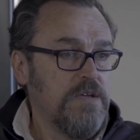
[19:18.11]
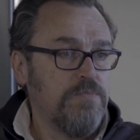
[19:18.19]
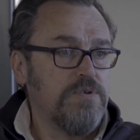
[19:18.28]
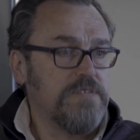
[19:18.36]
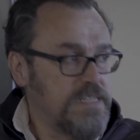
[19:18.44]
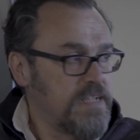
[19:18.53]

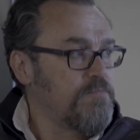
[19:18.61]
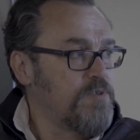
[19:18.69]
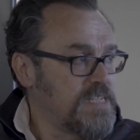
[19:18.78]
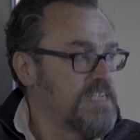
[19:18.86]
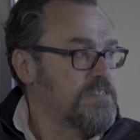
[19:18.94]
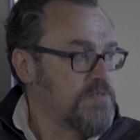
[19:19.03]
would
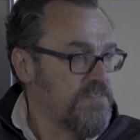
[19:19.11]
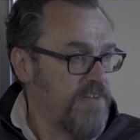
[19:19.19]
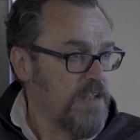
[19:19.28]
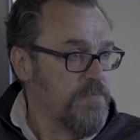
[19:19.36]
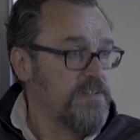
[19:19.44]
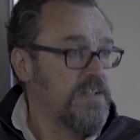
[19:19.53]
take some
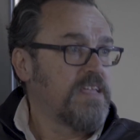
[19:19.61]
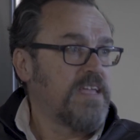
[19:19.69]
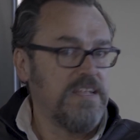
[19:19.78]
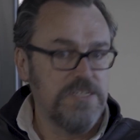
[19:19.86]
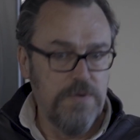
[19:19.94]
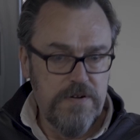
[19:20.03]
development. And
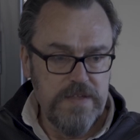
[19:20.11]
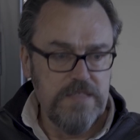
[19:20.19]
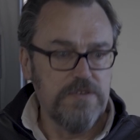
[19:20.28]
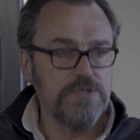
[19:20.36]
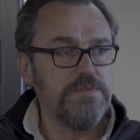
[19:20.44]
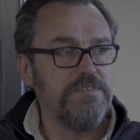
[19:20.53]
again, to our
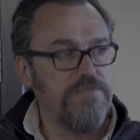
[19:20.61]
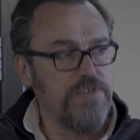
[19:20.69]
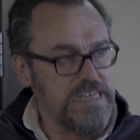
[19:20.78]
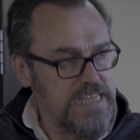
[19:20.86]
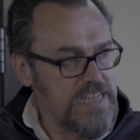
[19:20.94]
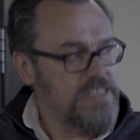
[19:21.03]
ethos, we'd
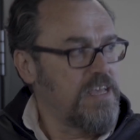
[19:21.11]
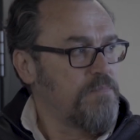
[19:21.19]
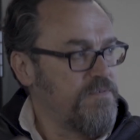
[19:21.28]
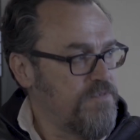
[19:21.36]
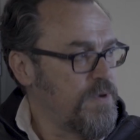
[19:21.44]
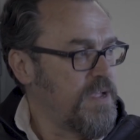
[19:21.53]
fully test that
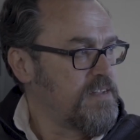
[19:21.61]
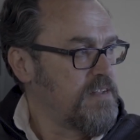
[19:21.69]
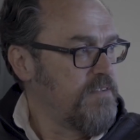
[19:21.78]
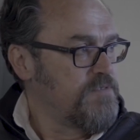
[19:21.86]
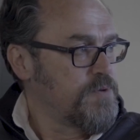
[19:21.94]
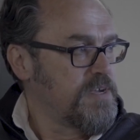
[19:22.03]
before we handed
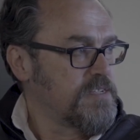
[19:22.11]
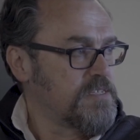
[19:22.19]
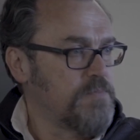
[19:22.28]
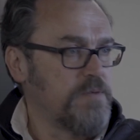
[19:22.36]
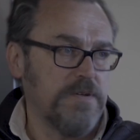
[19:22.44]
it over to a customer.